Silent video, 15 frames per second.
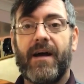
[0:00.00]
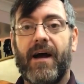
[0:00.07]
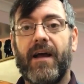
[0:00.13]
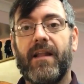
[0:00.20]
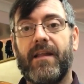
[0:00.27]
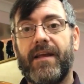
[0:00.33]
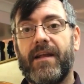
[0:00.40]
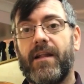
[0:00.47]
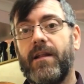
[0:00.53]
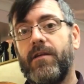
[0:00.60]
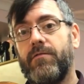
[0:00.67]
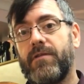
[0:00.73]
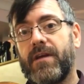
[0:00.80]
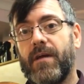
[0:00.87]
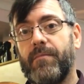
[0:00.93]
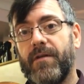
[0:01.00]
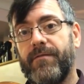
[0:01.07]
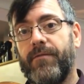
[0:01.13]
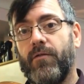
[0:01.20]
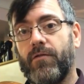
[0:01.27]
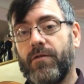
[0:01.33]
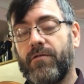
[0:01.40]
I'll include a couple
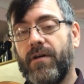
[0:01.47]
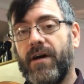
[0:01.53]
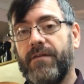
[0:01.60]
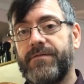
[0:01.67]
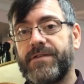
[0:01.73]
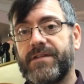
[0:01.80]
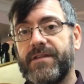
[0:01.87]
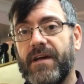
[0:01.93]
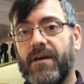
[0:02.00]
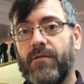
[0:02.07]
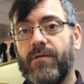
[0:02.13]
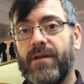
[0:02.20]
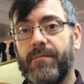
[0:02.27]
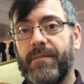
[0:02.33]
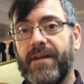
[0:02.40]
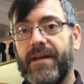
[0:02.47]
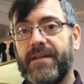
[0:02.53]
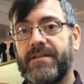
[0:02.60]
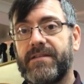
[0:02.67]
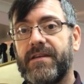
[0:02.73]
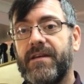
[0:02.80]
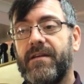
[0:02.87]
of photographs now in a
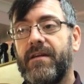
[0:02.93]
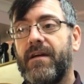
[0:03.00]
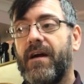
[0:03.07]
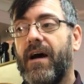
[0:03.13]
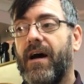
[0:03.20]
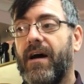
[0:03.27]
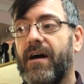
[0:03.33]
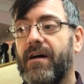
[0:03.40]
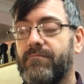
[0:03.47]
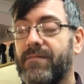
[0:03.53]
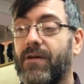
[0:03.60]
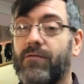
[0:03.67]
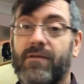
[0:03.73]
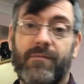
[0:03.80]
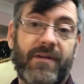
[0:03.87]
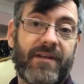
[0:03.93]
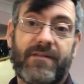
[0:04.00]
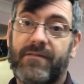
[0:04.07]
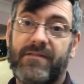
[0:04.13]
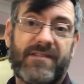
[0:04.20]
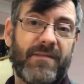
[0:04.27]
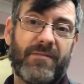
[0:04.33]
minute. Uh, in a
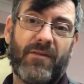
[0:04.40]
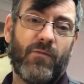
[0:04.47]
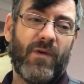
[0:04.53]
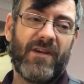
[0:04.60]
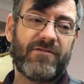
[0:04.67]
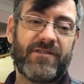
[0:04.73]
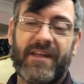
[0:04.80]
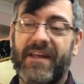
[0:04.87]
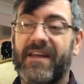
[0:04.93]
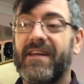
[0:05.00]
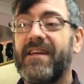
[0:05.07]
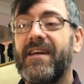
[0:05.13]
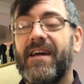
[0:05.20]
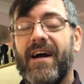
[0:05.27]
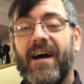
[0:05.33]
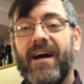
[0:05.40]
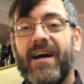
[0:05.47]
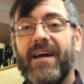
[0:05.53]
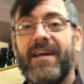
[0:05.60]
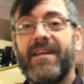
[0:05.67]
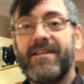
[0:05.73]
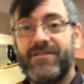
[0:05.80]
minute, typical Welsh thing.
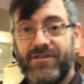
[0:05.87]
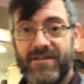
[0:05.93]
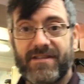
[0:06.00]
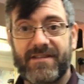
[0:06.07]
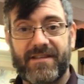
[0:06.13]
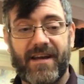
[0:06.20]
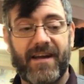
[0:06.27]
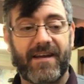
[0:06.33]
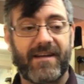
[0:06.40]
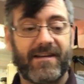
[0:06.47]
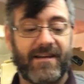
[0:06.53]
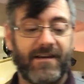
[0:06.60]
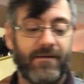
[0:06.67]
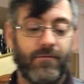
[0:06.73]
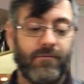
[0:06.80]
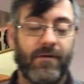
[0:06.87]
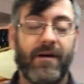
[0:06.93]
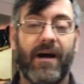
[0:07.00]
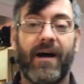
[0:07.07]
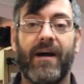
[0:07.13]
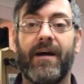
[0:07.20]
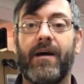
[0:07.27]
Uh, in just a second now
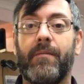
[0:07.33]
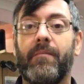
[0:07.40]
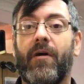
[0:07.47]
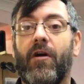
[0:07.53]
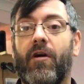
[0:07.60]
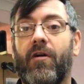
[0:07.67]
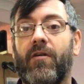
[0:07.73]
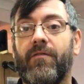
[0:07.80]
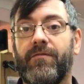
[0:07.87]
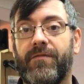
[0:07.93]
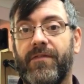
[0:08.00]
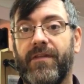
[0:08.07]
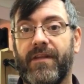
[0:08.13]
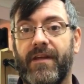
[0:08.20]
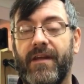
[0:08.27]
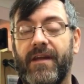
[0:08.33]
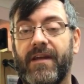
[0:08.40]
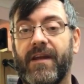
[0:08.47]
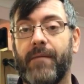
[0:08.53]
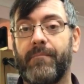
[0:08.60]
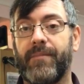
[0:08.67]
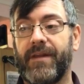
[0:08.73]
um, of
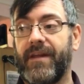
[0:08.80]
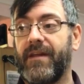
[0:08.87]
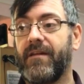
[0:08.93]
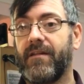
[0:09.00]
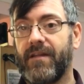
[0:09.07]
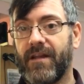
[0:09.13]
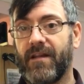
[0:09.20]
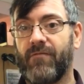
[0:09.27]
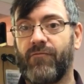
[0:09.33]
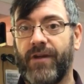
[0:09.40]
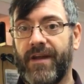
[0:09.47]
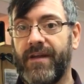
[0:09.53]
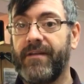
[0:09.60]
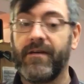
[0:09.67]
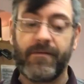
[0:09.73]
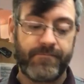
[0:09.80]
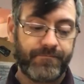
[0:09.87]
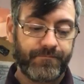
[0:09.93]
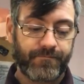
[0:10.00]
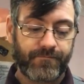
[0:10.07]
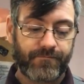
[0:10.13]
the company, a little read.